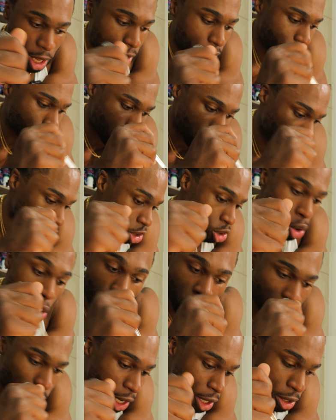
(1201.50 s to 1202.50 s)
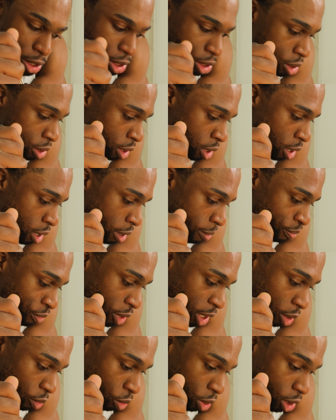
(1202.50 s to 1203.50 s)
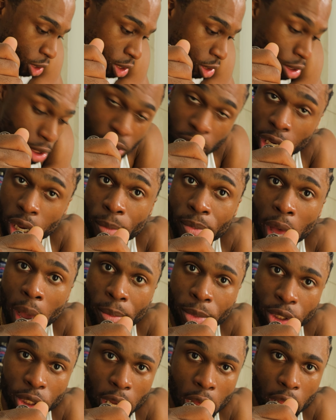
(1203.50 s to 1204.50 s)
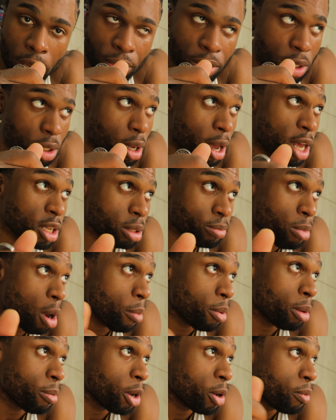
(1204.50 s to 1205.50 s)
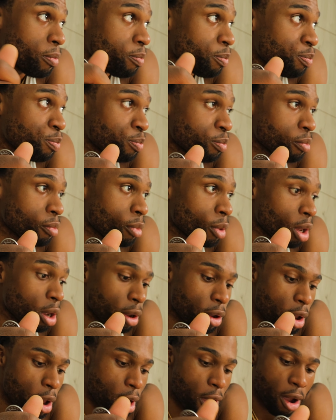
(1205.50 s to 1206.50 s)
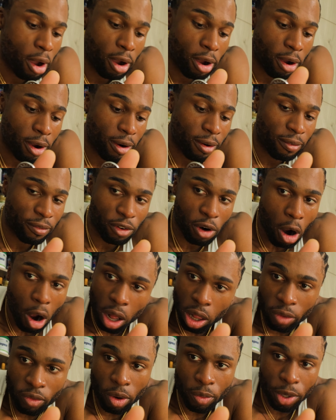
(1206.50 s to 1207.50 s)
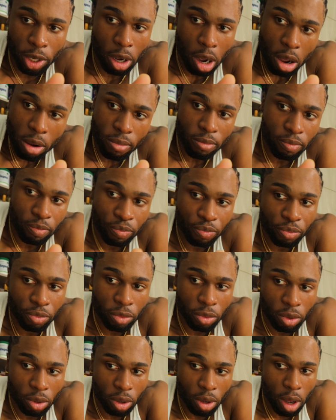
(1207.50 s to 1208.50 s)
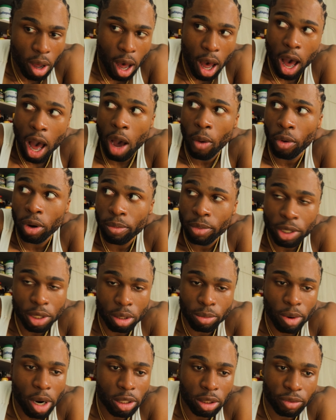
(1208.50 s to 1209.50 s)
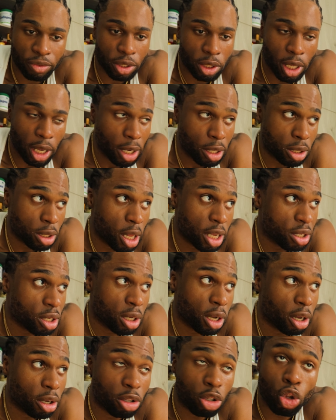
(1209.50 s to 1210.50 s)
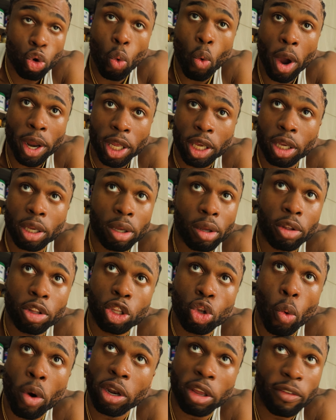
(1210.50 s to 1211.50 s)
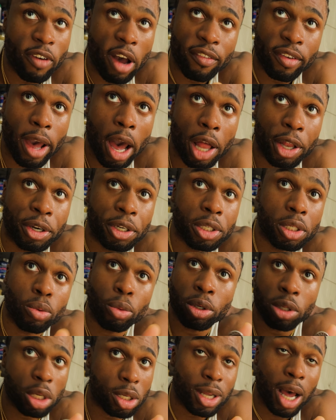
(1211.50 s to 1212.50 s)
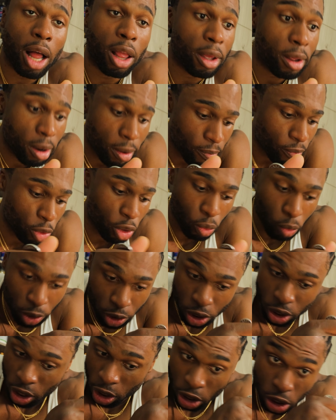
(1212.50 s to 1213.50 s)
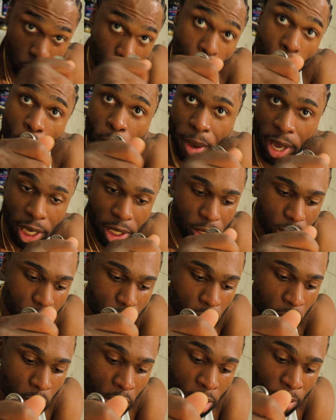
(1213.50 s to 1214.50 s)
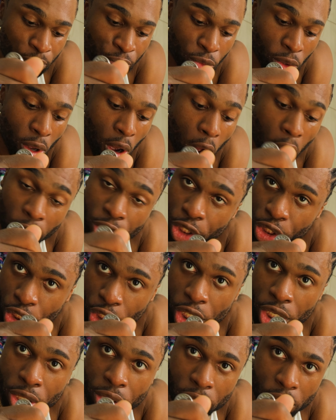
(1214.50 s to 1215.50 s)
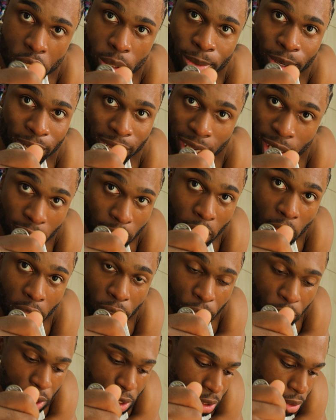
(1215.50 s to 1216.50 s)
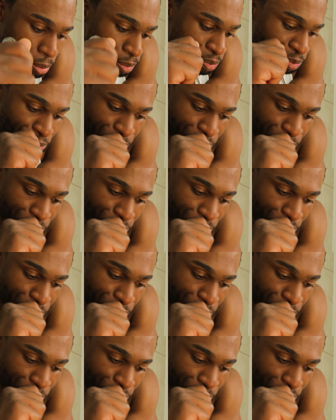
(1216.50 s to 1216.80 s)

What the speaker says: lettuce, like this whole lettuce, it really doesn't take up that much calories. It has probably about, for all of what we cut, I wouldn't be surprised if it takes less than like 20, 25 calories worth of salad, which is like this whole base. All the cheese is about 80 calories.